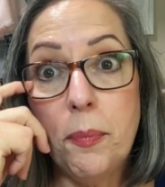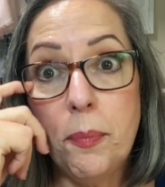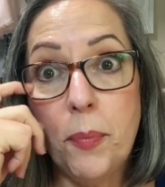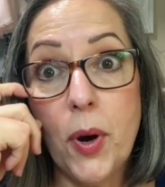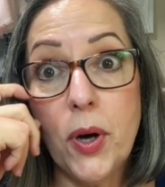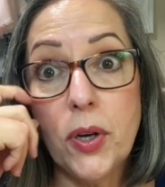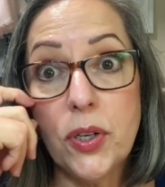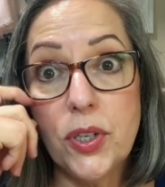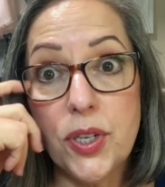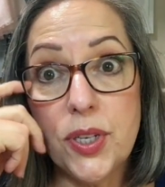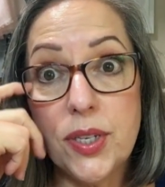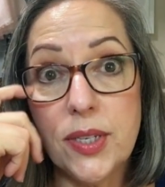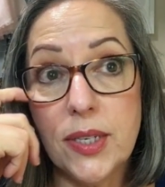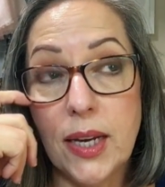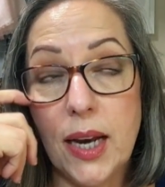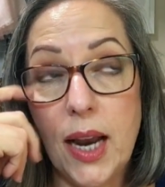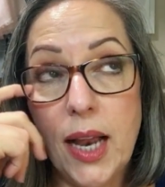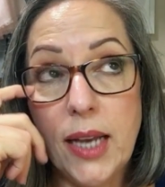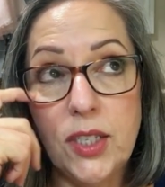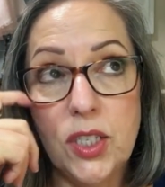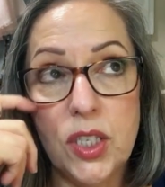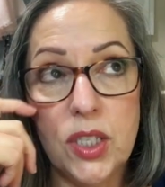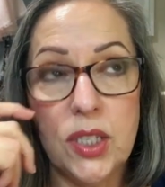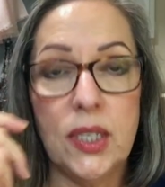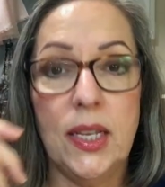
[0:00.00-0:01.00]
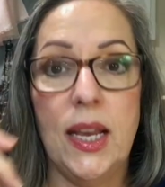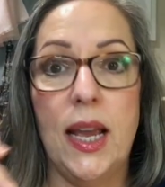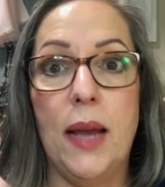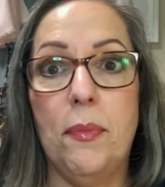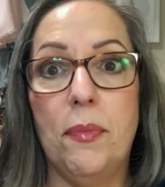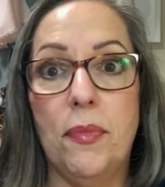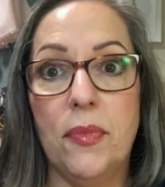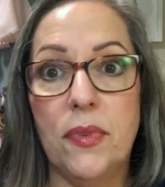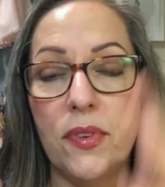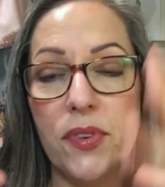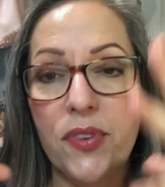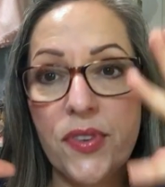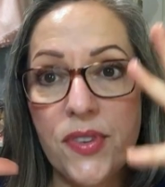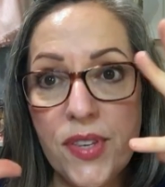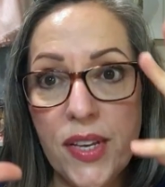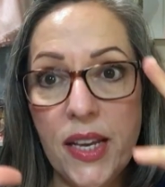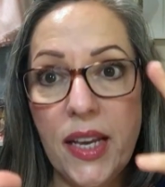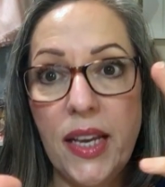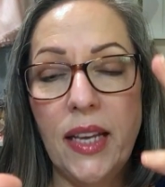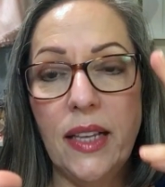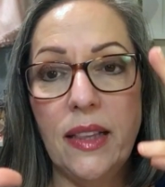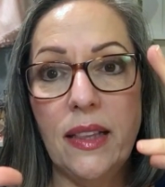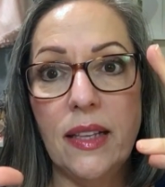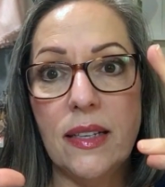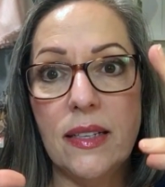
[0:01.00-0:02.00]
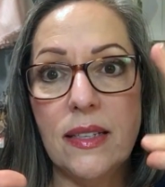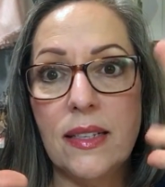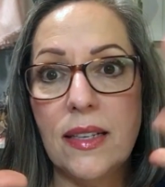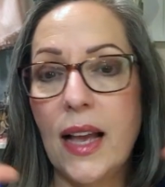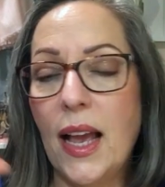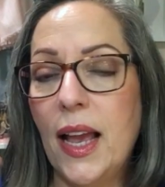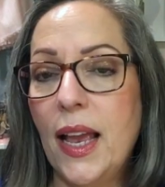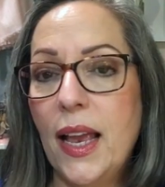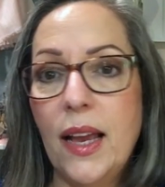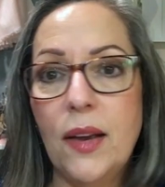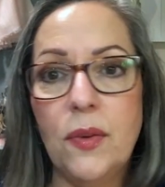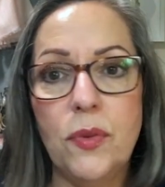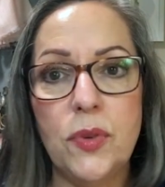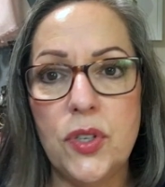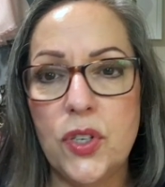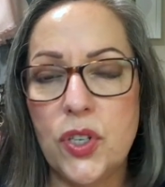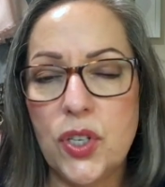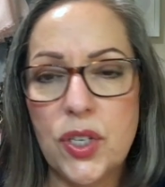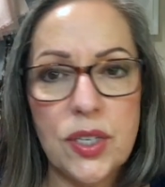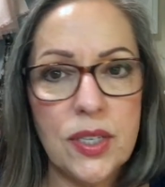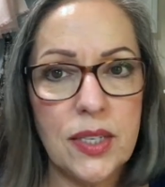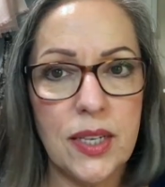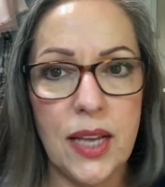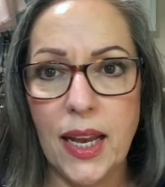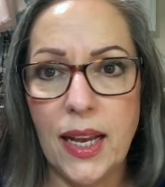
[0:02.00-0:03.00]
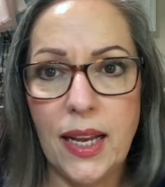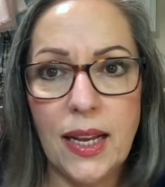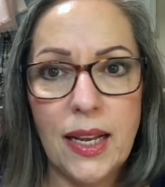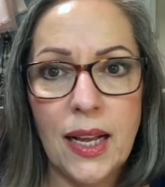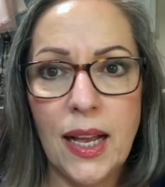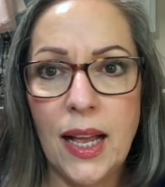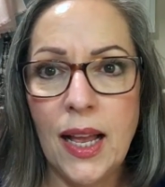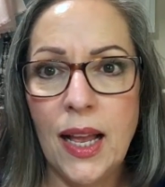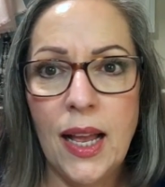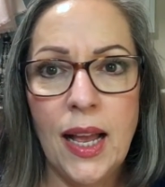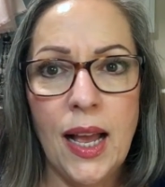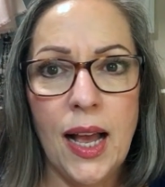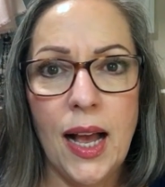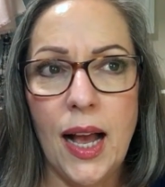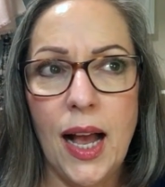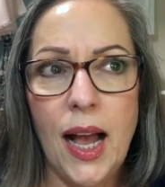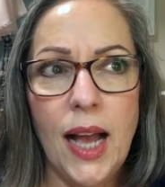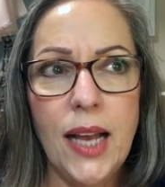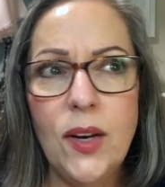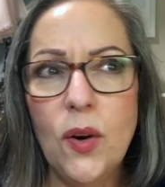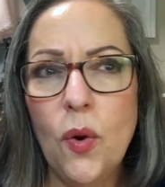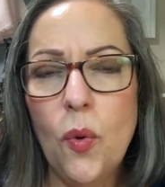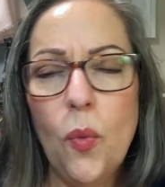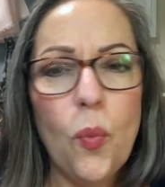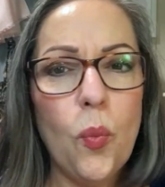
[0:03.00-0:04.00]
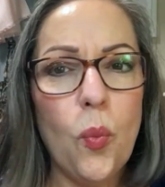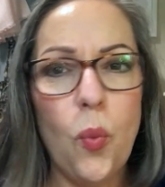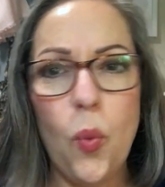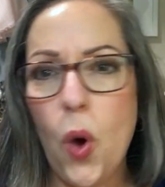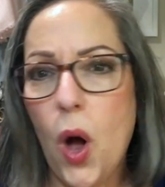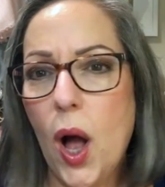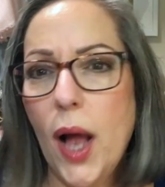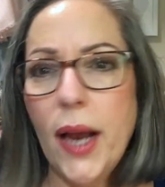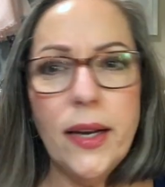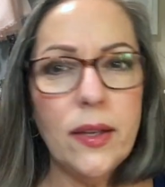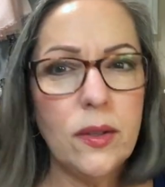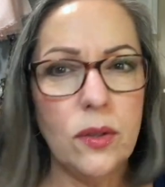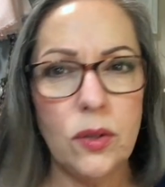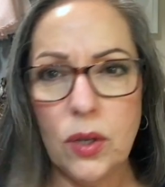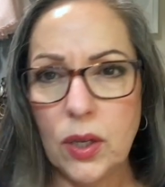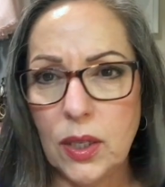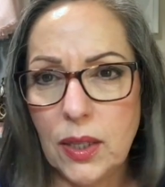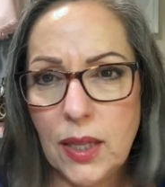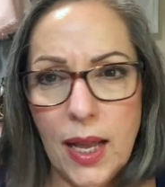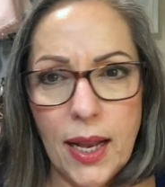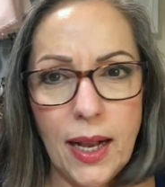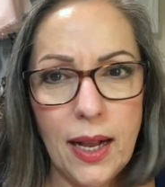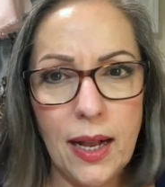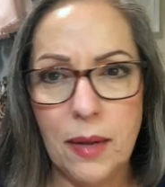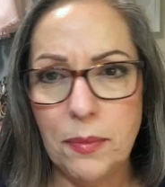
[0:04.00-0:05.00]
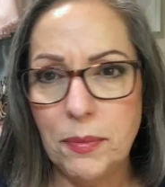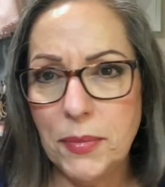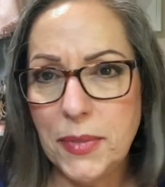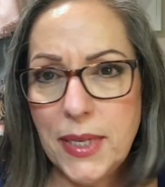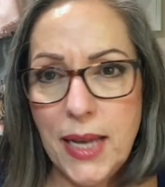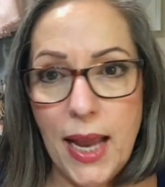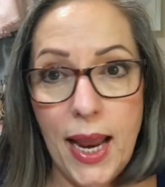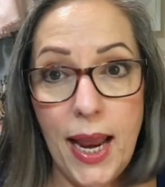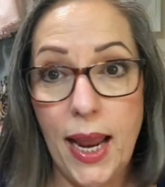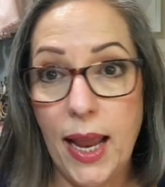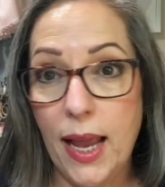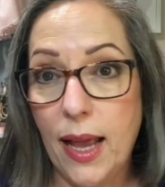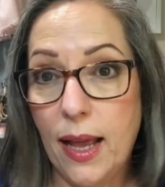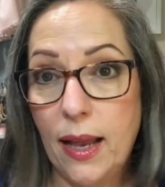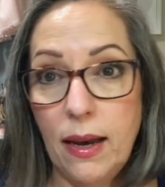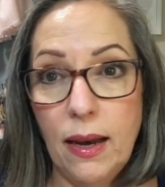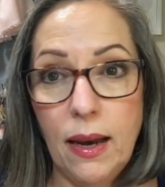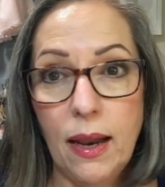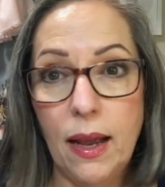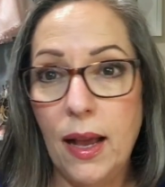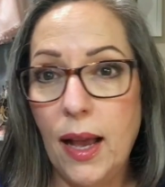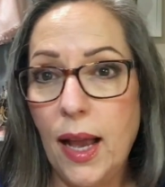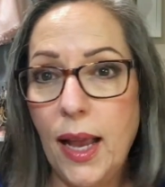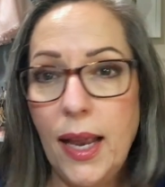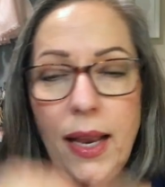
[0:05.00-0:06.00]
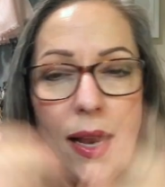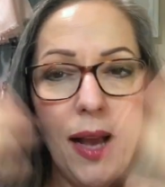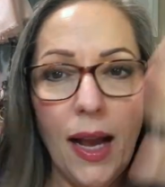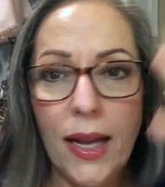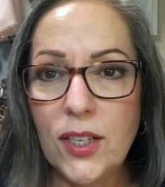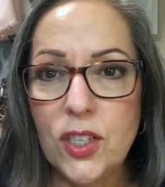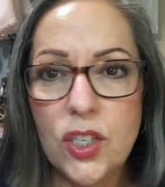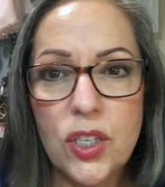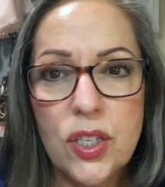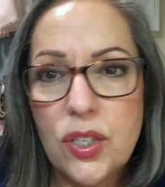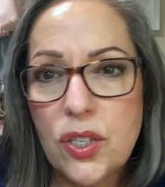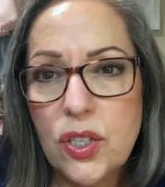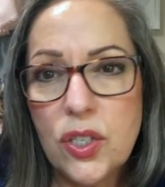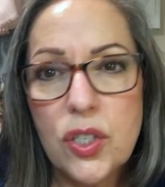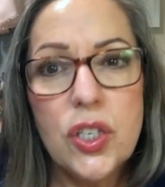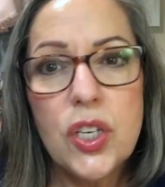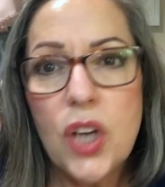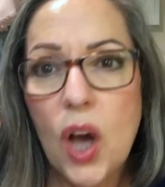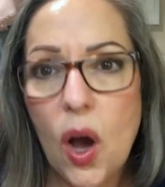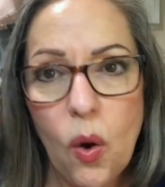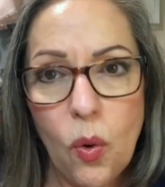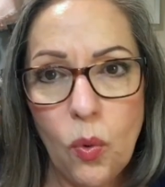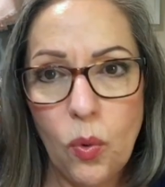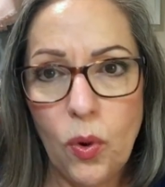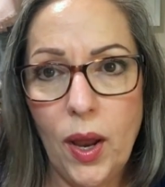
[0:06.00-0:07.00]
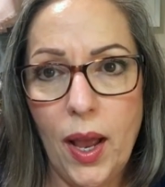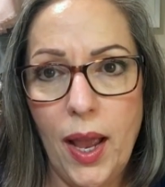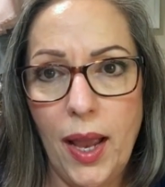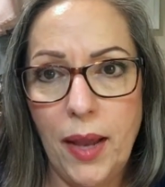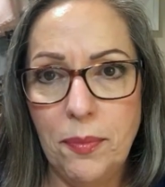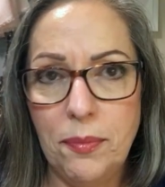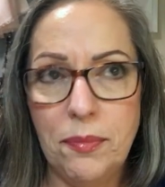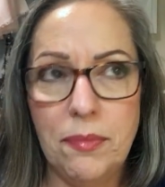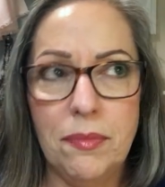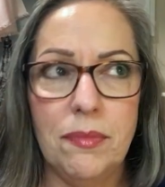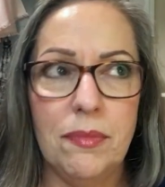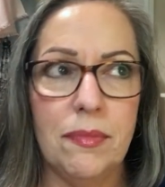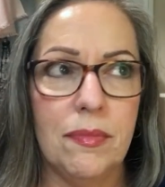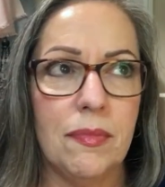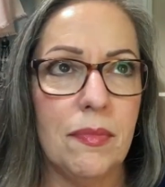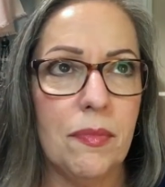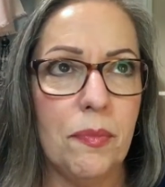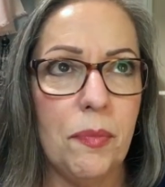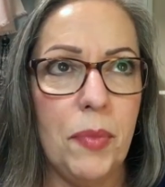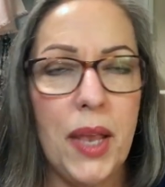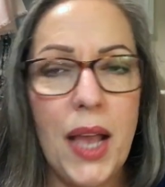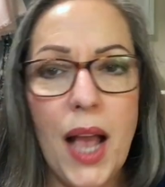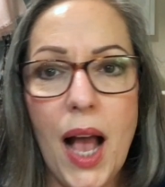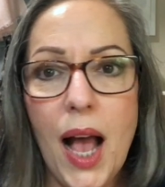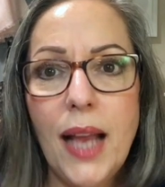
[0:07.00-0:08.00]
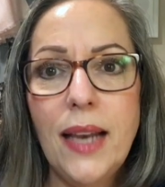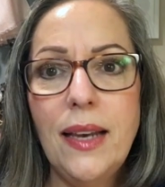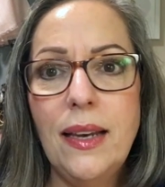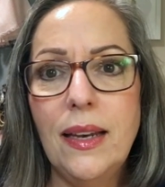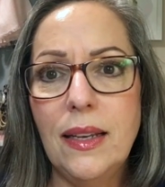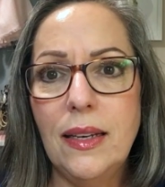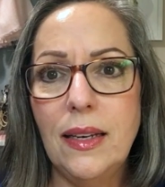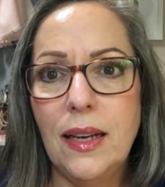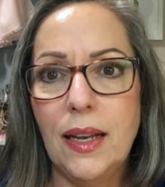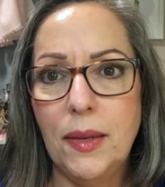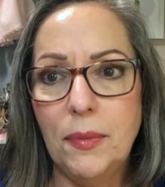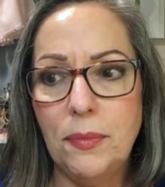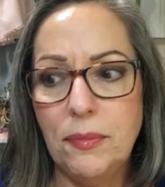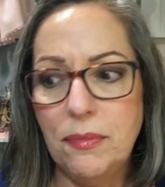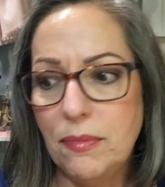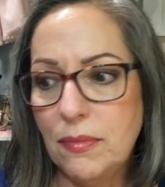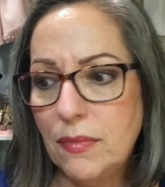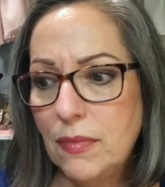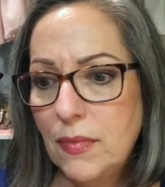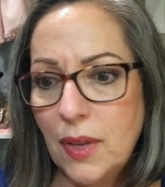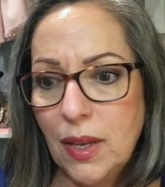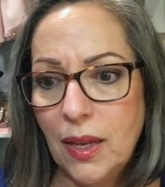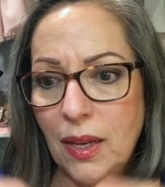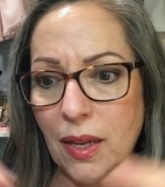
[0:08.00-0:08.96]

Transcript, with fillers: purchased it. I just kept seeing this. I, it was just like, I don't want to look like I'm tan. I, I just don't. I'm beyond it. I'm,